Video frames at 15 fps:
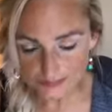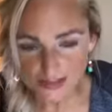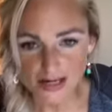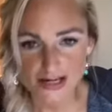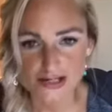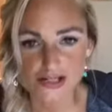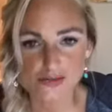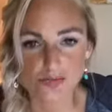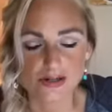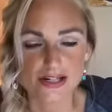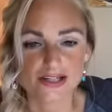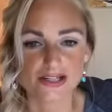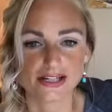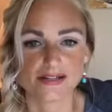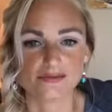I just wanted
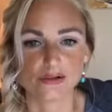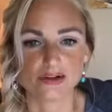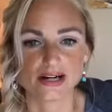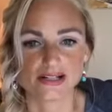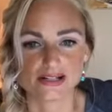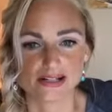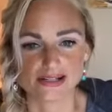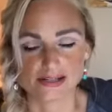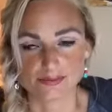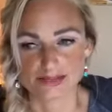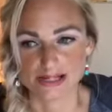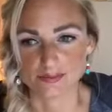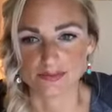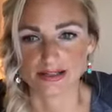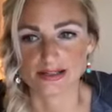to give you guys this
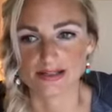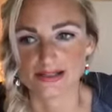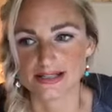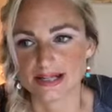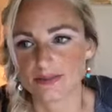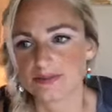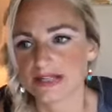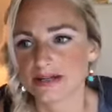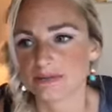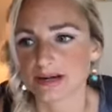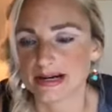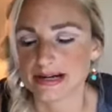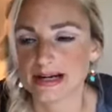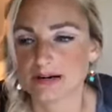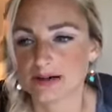update because the update
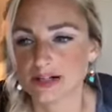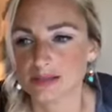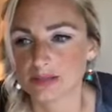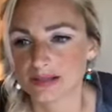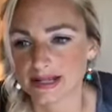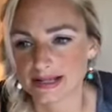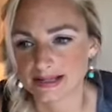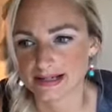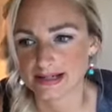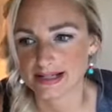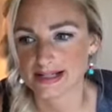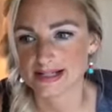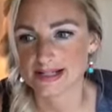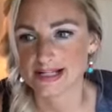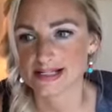right now on the planet
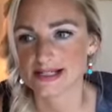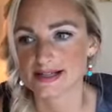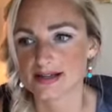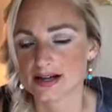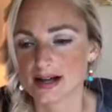is is